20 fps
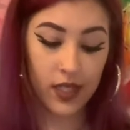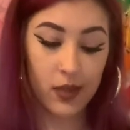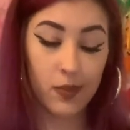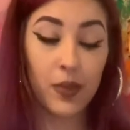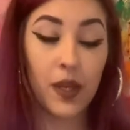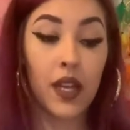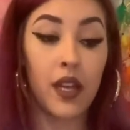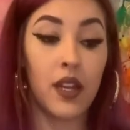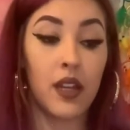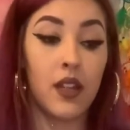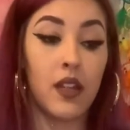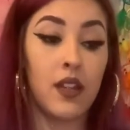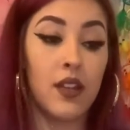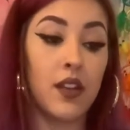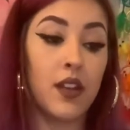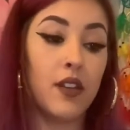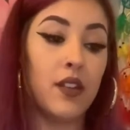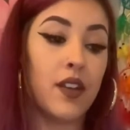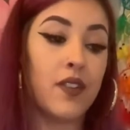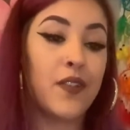but, you
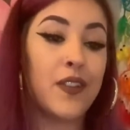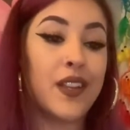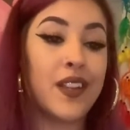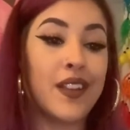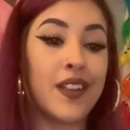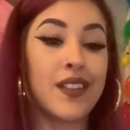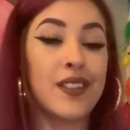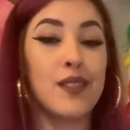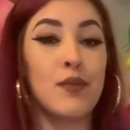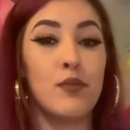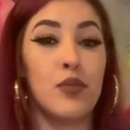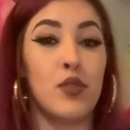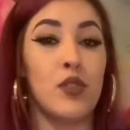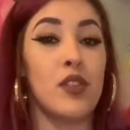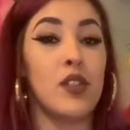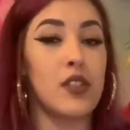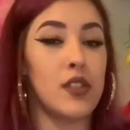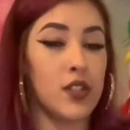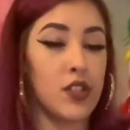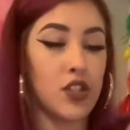know, I feel like it's
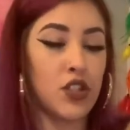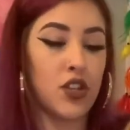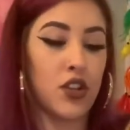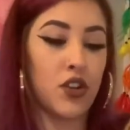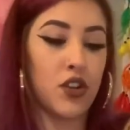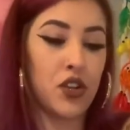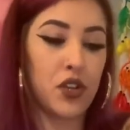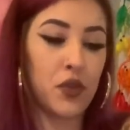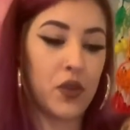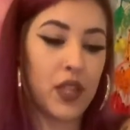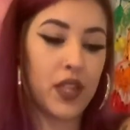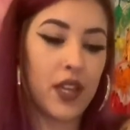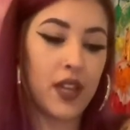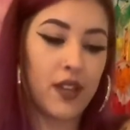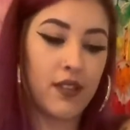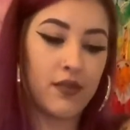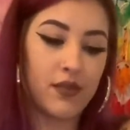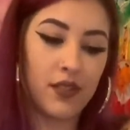important to start doing that.